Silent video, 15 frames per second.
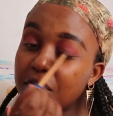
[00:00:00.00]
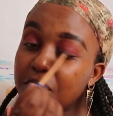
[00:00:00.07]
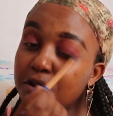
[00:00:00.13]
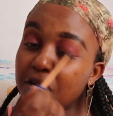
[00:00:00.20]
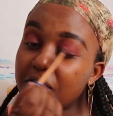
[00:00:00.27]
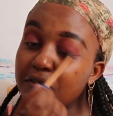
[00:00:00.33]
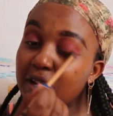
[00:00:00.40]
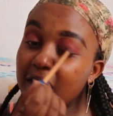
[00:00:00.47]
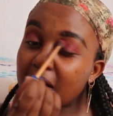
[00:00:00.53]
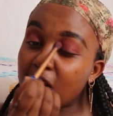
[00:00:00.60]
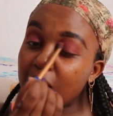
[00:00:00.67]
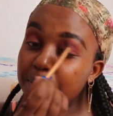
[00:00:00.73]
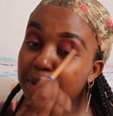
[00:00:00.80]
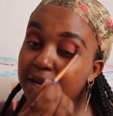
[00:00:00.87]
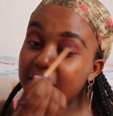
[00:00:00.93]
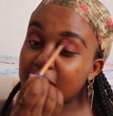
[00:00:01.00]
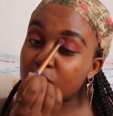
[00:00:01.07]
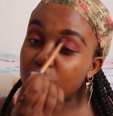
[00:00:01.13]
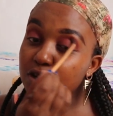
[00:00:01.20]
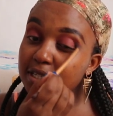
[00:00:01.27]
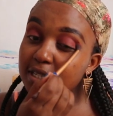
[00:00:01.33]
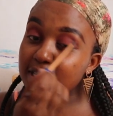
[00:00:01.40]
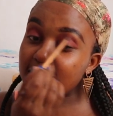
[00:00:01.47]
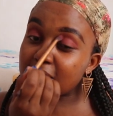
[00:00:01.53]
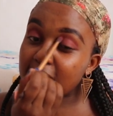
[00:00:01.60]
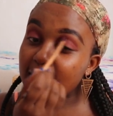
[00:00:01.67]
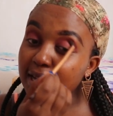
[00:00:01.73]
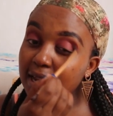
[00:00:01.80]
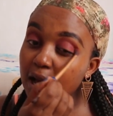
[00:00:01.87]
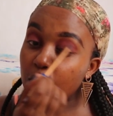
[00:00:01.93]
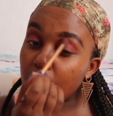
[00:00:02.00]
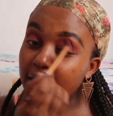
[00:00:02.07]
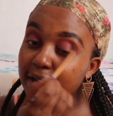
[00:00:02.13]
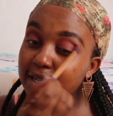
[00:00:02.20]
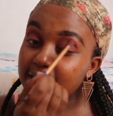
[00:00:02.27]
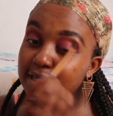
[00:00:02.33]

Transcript: you know, I feel like our parents don't understand how hard